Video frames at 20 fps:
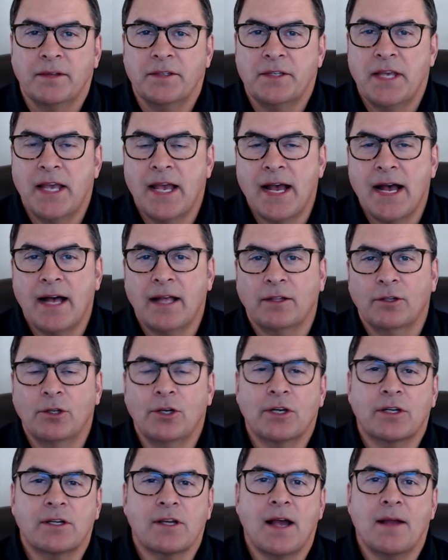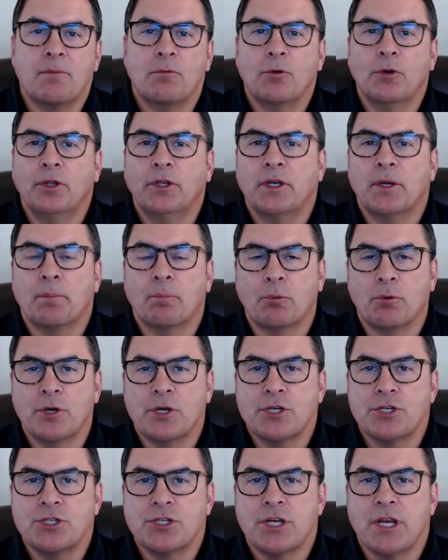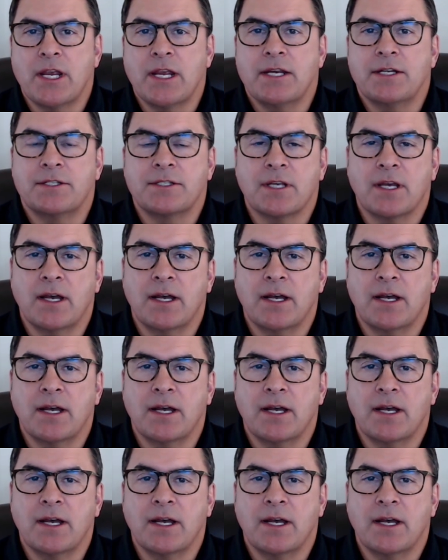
Yeah, look, I really appreciate